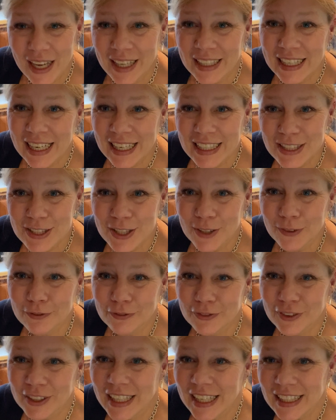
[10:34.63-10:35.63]
Again, don't
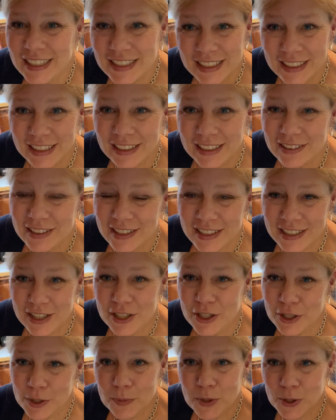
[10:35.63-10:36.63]
forget to, to
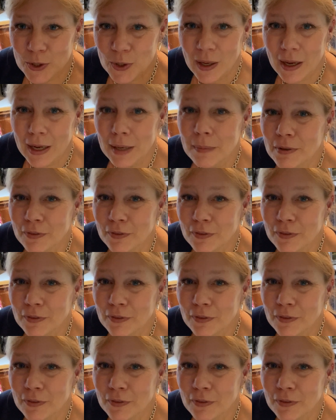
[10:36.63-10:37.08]
subscribe